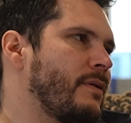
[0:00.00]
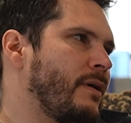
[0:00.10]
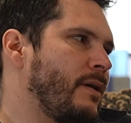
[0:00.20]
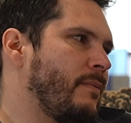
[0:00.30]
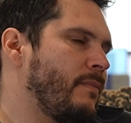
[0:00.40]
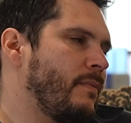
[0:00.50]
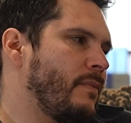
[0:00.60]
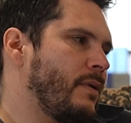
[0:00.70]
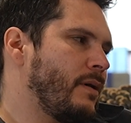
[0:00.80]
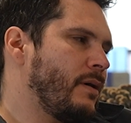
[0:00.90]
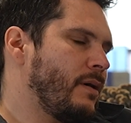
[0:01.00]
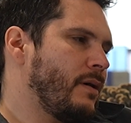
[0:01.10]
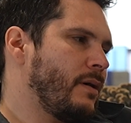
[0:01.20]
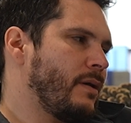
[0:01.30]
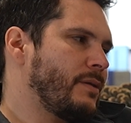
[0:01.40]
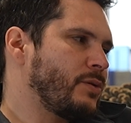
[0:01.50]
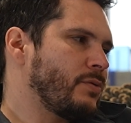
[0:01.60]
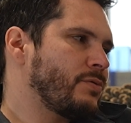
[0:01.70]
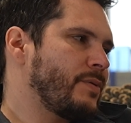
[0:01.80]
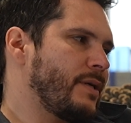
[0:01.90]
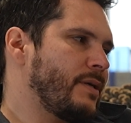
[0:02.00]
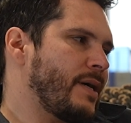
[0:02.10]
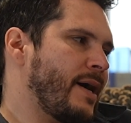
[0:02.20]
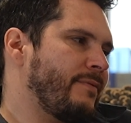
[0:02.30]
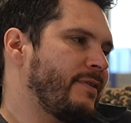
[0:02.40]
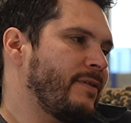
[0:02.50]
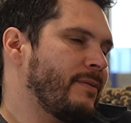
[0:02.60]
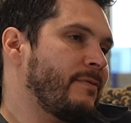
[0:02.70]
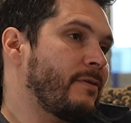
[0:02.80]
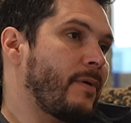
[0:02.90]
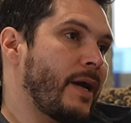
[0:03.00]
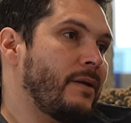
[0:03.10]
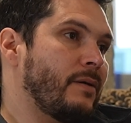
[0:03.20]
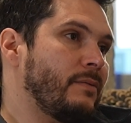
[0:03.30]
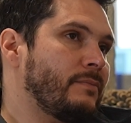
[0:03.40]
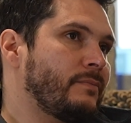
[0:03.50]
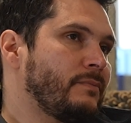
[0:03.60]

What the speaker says: the tools we have developed for Rhino